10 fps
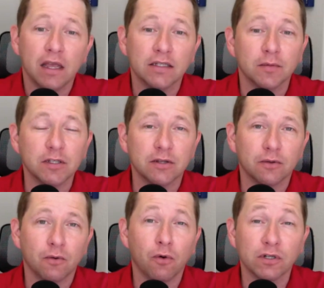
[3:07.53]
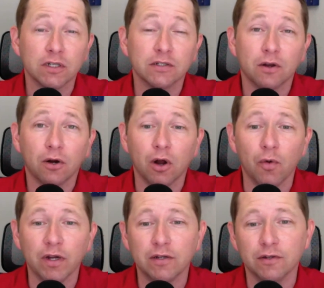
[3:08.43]
and some of these other horses are
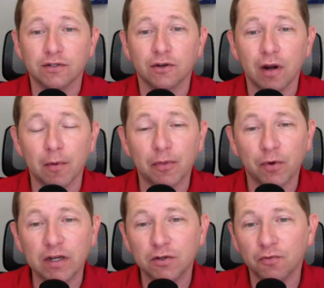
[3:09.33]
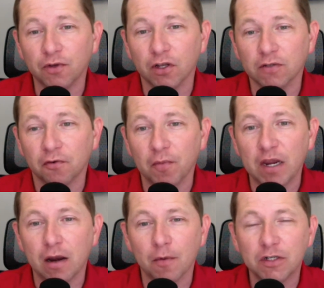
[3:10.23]
going to. So number three, Two Phil's for me.
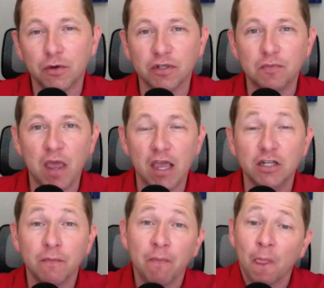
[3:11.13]
Number two is Mage.